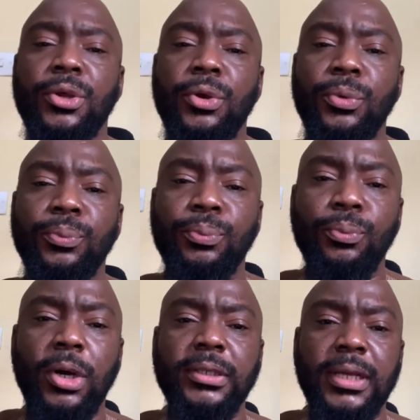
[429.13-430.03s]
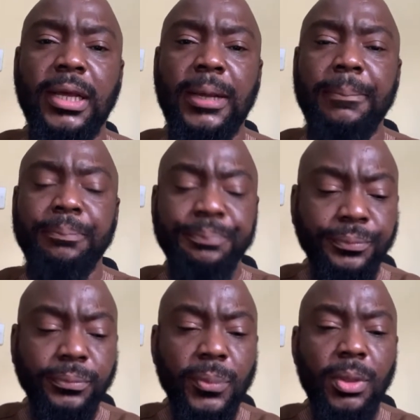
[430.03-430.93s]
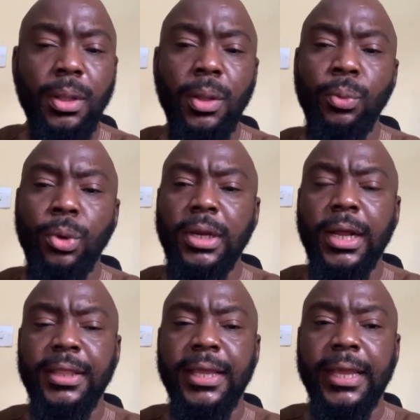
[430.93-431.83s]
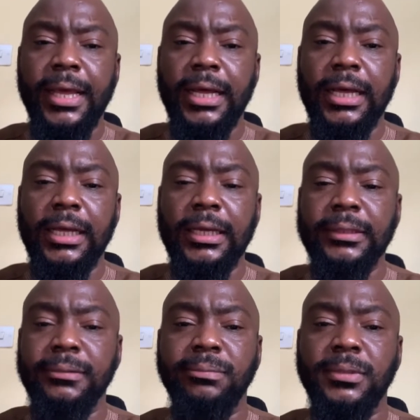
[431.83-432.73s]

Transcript: You know, what are the...